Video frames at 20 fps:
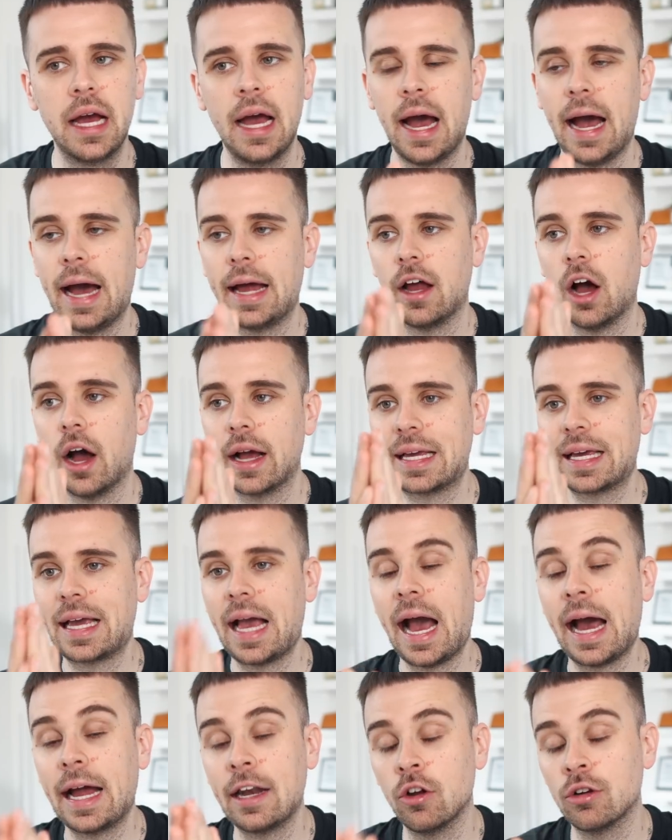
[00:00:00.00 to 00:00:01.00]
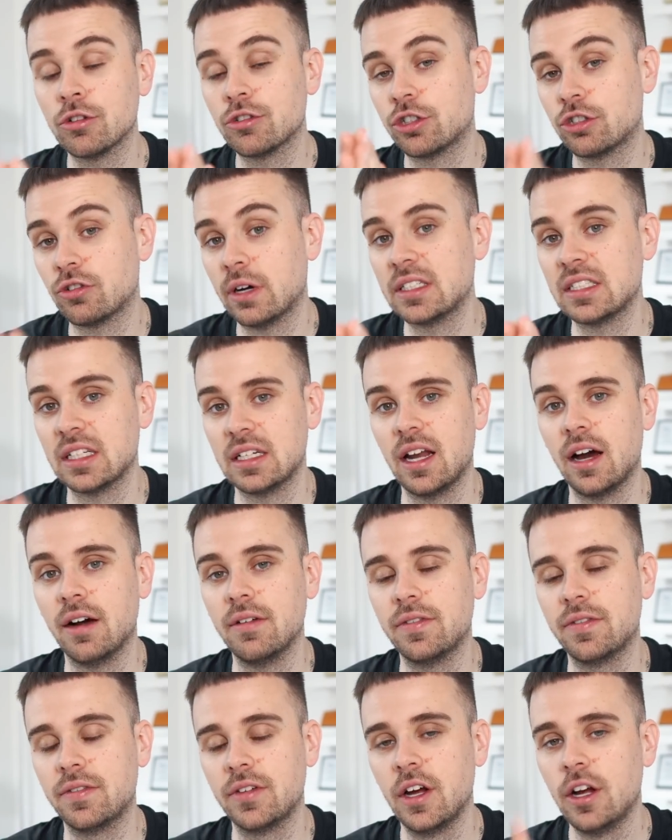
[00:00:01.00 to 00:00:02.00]
and I cannot stress
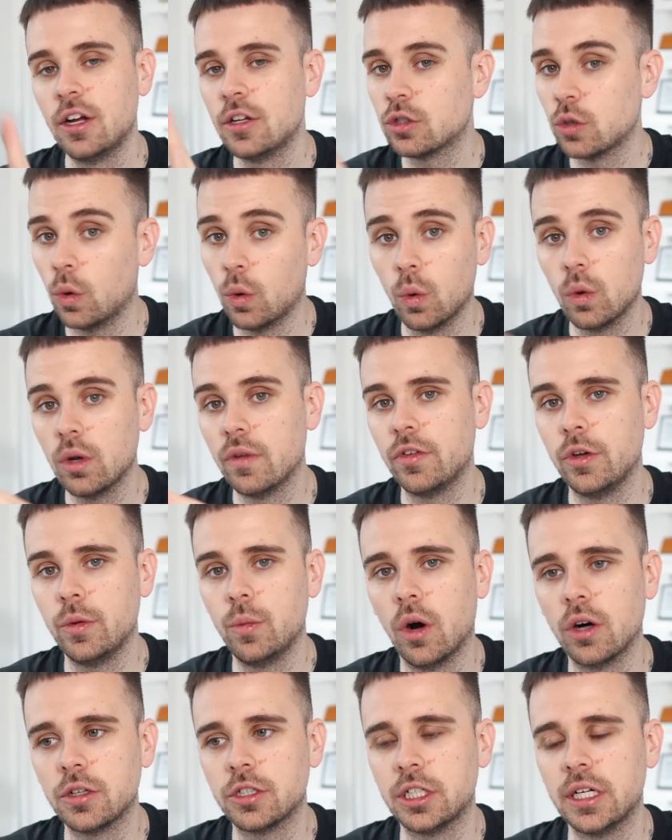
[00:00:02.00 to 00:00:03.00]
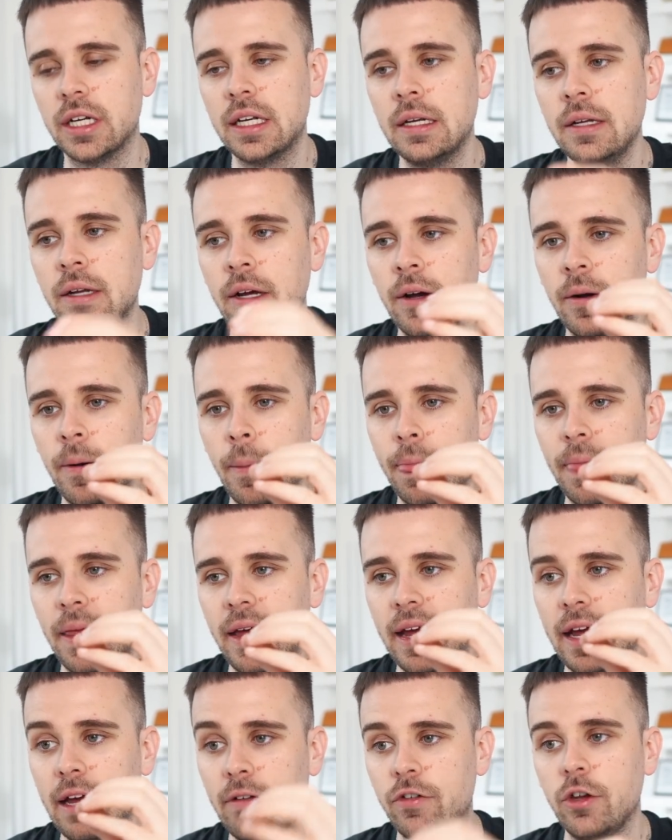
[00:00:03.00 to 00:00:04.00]
enough to all of you watching,
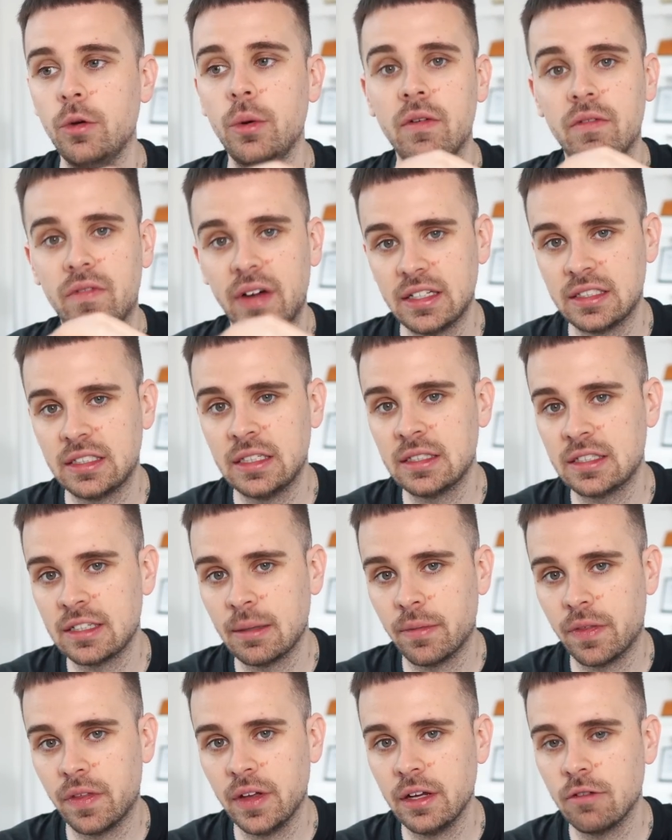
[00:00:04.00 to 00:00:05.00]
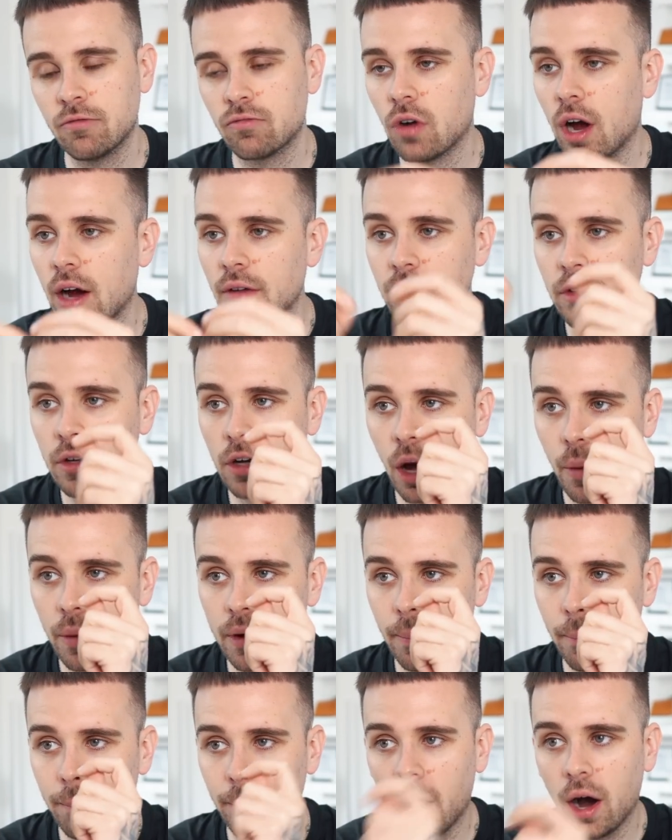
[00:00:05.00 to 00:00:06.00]
if you invest in something, rather than going
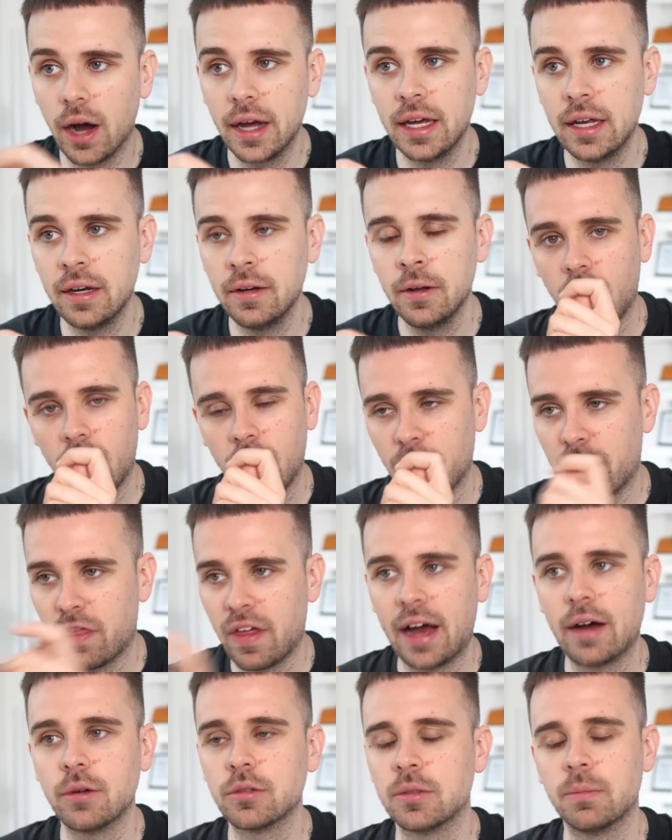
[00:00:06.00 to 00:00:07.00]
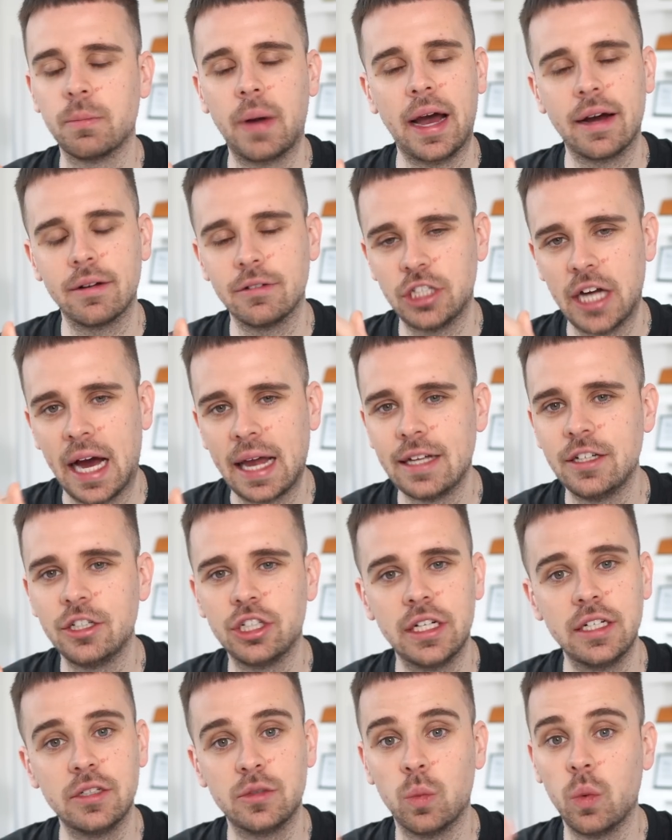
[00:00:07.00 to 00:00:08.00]
and buying £1,000
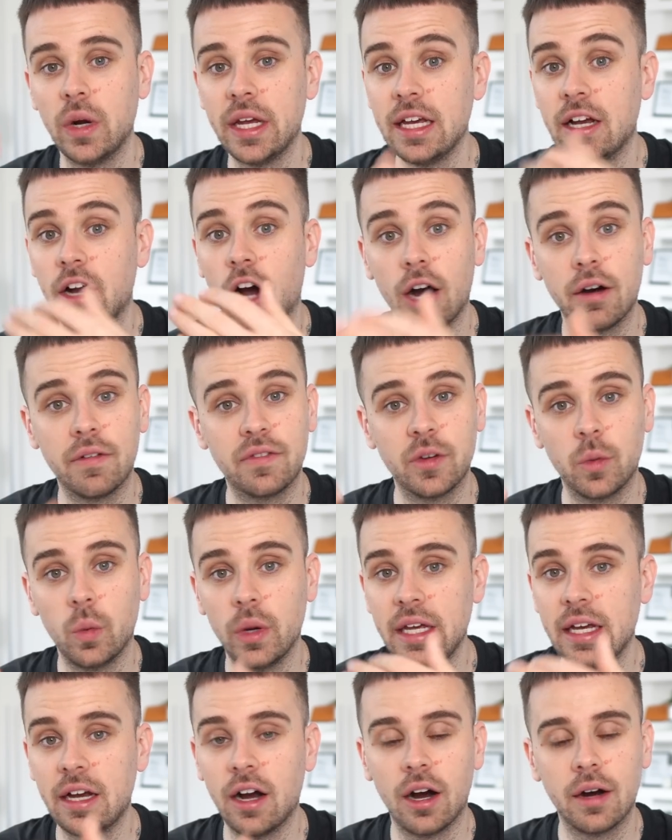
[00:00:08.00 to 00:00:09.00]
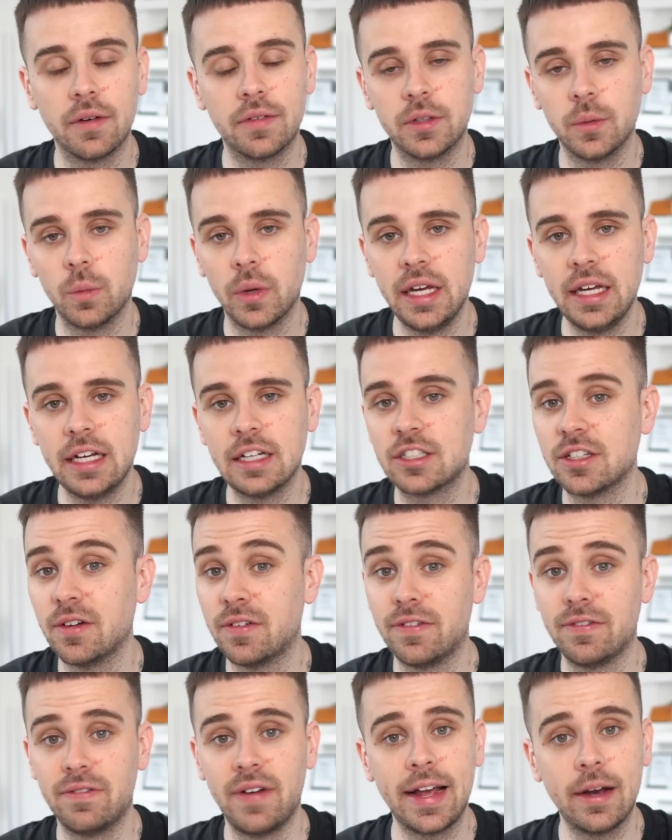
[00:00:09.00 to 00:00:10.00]
challenges week after week after week to
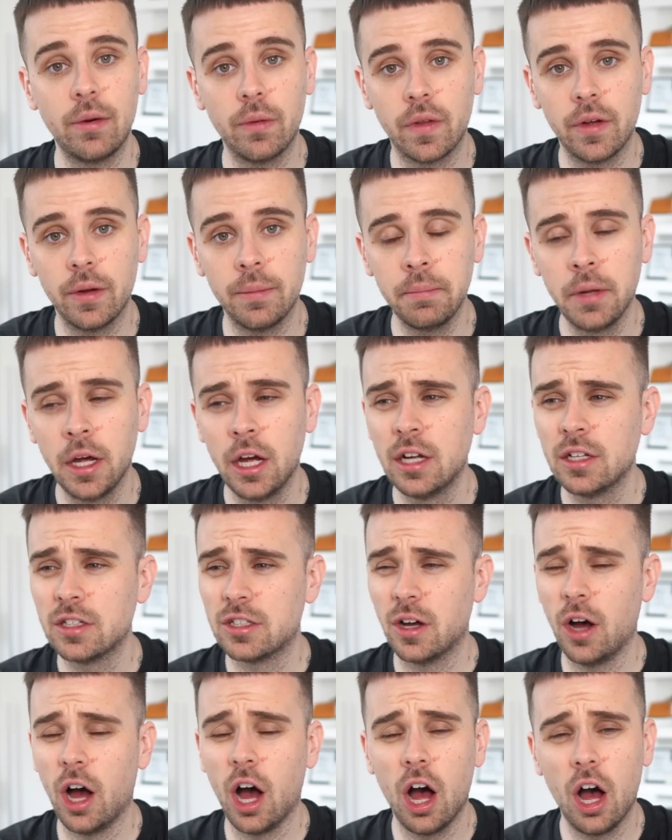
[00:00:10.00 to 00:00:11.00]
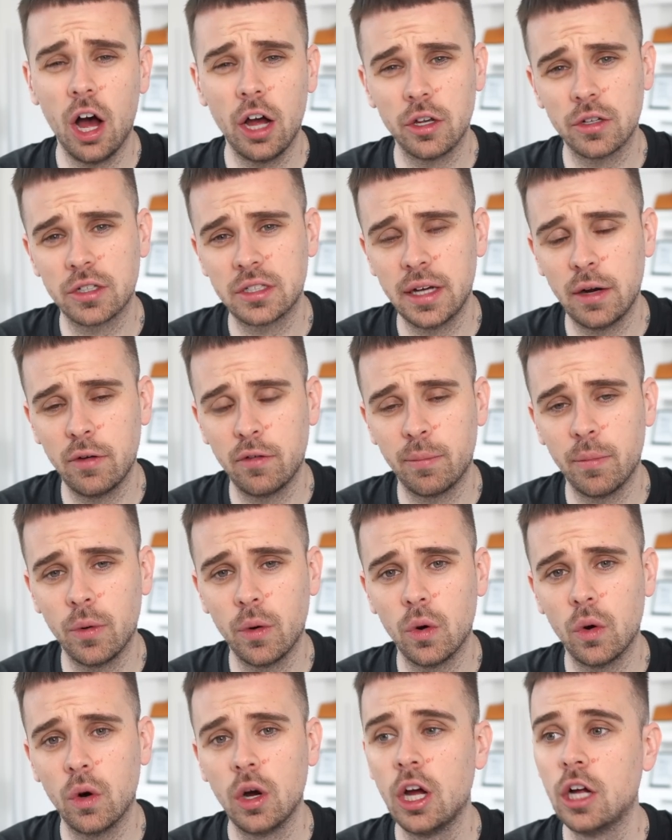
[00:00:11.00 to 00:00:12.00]
fail them, to hurt yourself
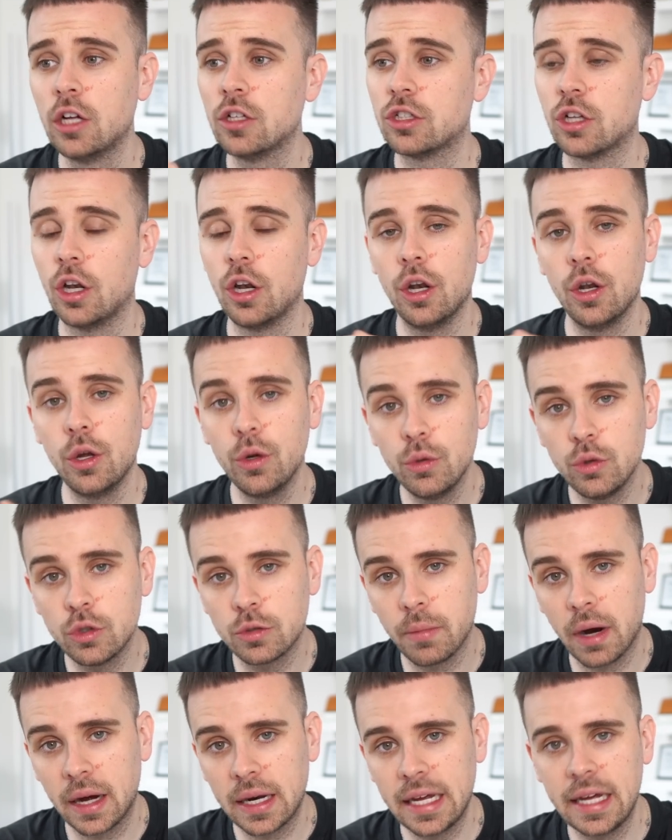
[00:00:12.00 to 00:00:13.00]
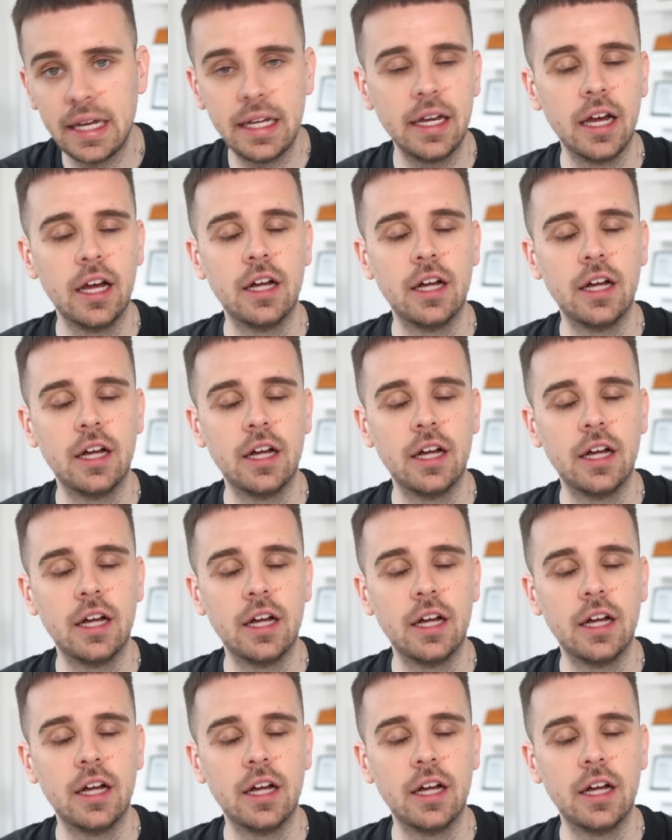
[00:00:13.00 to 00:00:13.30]
more, to lose money,